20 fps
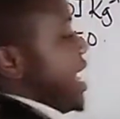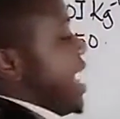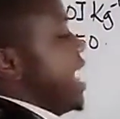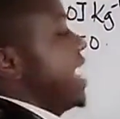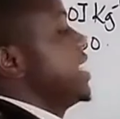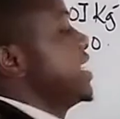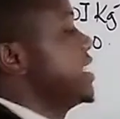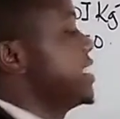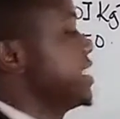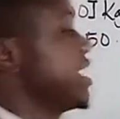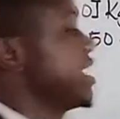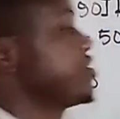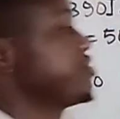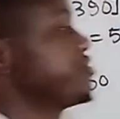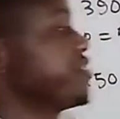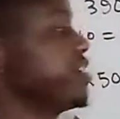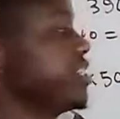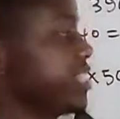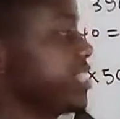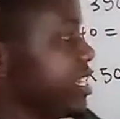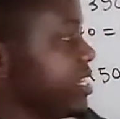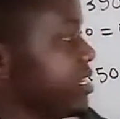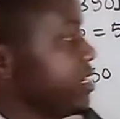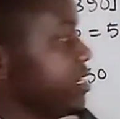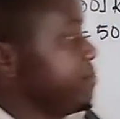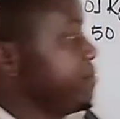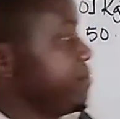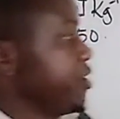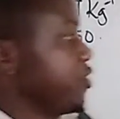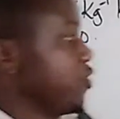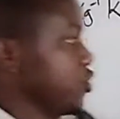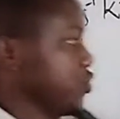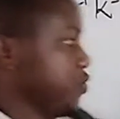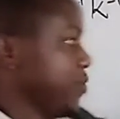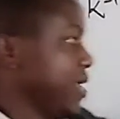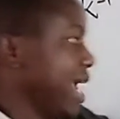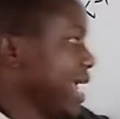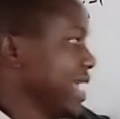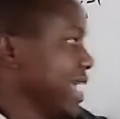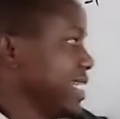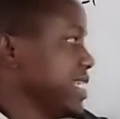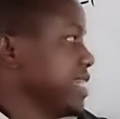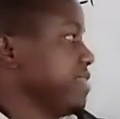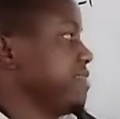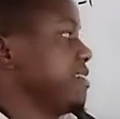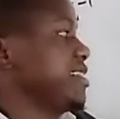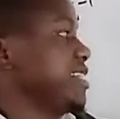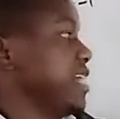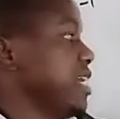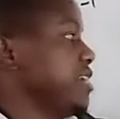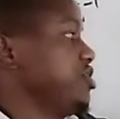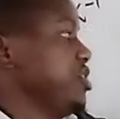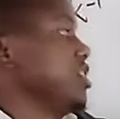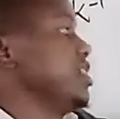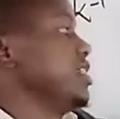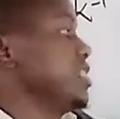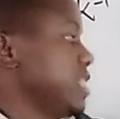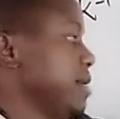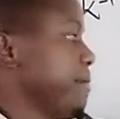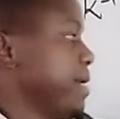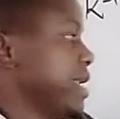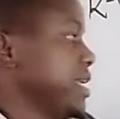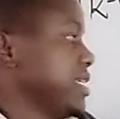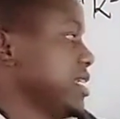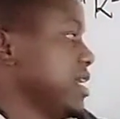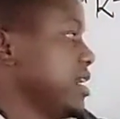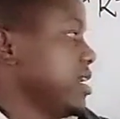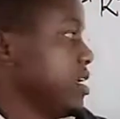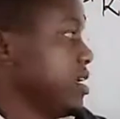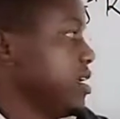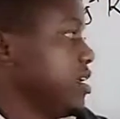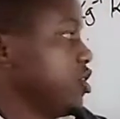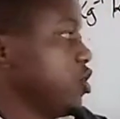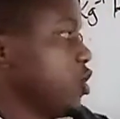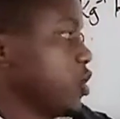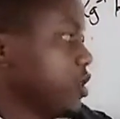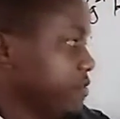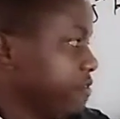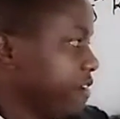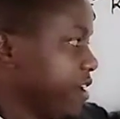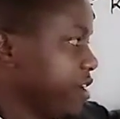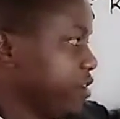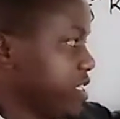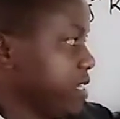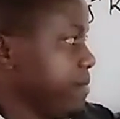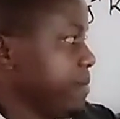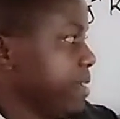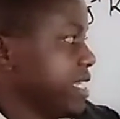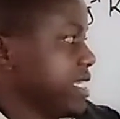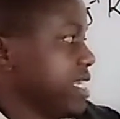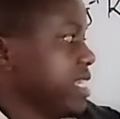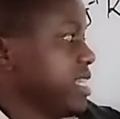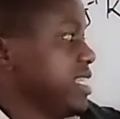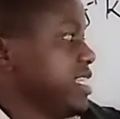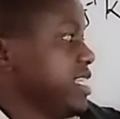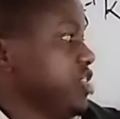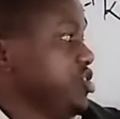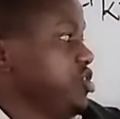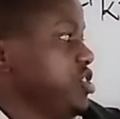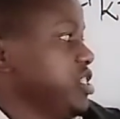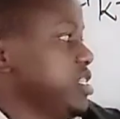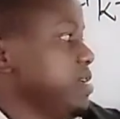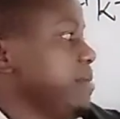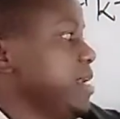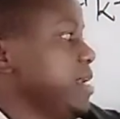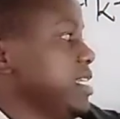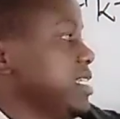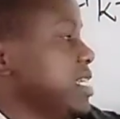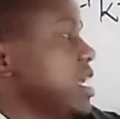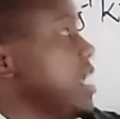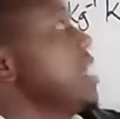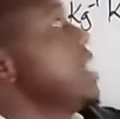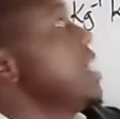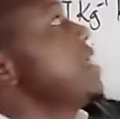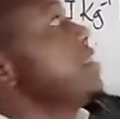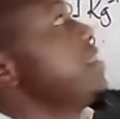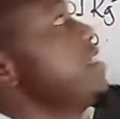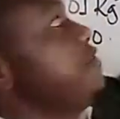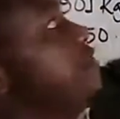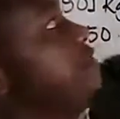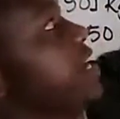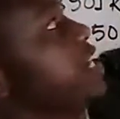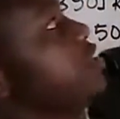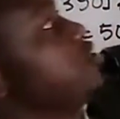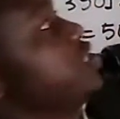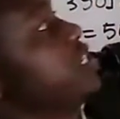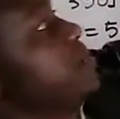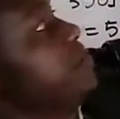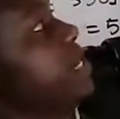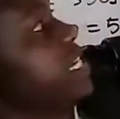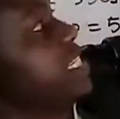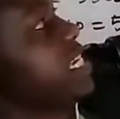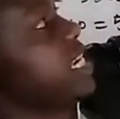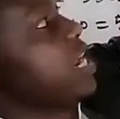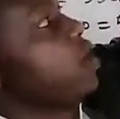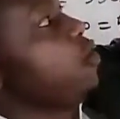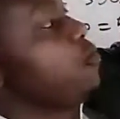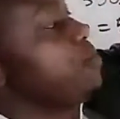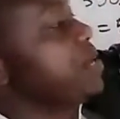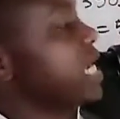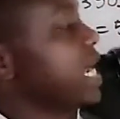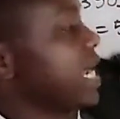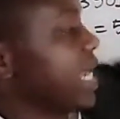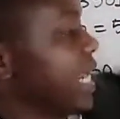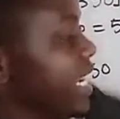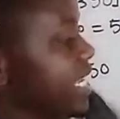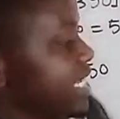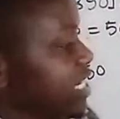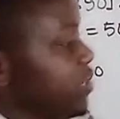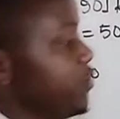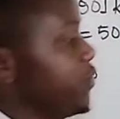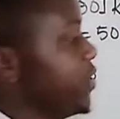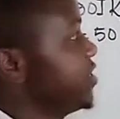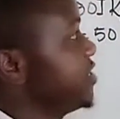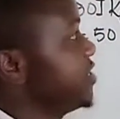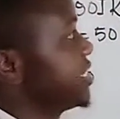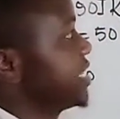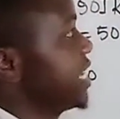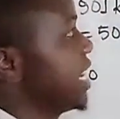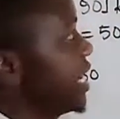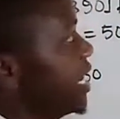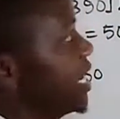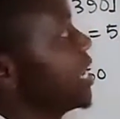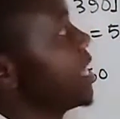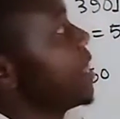and it has risen because we are getting the change in temperature, not final temperature, the change in temperature. Therefore, final temperature now will be calculated when you take